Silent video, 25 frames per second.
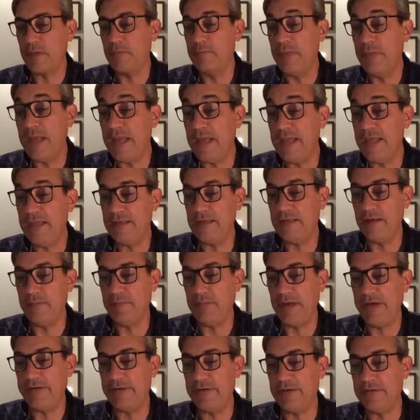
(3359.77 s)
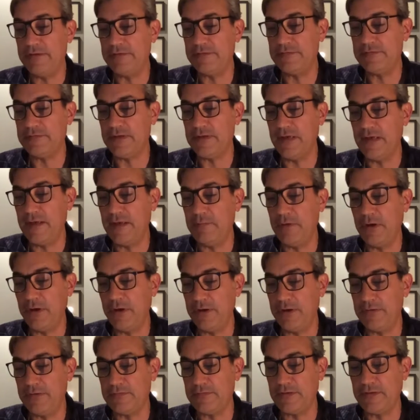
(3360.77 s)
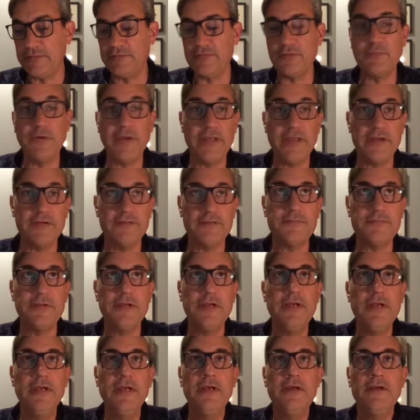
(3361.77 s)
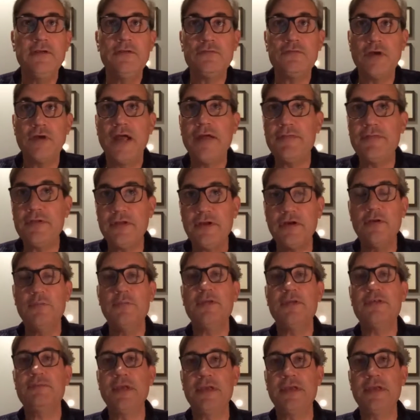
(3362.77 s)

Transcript: made about his art as a way of driving home his